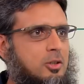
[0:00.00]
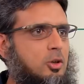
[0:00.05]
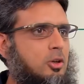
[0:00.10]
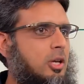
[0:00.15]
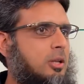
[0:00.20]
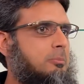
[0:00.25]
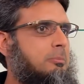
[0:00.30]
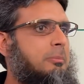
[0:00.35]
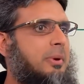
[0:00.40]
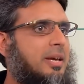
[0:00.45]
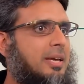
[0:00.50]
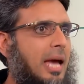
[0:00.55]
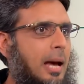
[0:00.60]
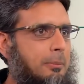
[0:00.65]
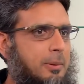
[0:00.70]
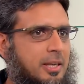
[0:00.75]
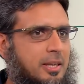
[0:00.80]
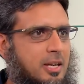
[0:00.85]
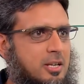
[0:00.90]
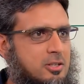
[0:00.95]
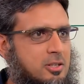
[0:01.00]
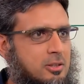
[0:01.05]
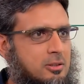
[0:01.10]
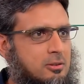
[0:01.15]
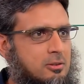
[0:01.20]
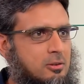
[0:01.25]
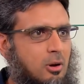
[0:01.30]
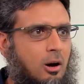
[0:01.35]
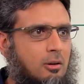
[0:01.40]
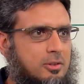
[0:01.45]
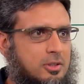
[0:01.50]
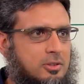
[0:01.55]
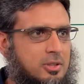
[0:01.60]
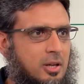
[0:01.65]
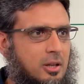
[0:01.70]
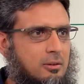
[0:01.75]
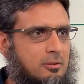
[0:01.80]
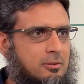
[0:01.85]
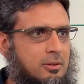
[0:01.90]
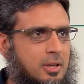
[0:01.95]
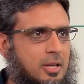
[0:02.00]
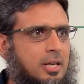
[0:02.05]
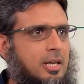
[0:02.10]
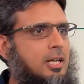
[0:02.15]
you can pick applications off the shelf,